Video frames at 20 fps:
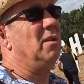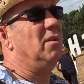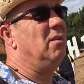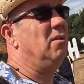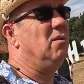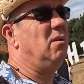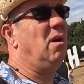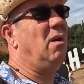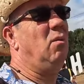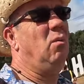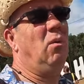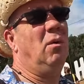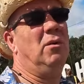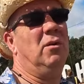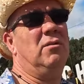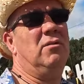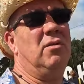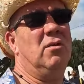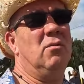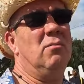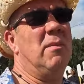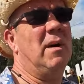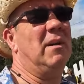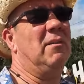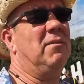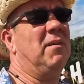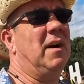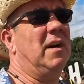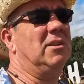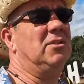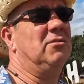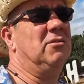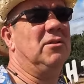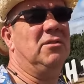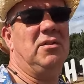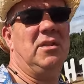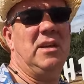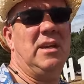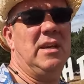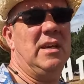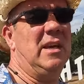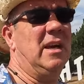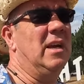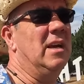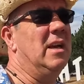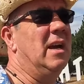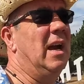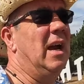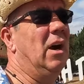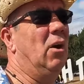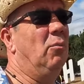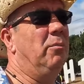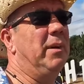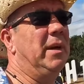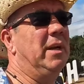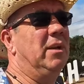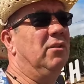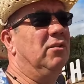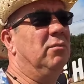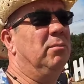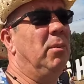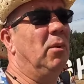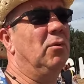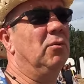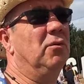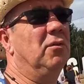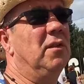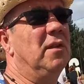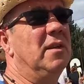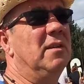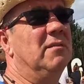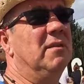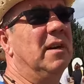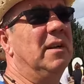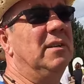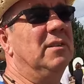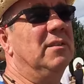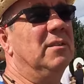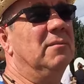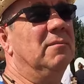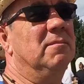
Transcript: there are one or two manufacturers here helping sponsor the event.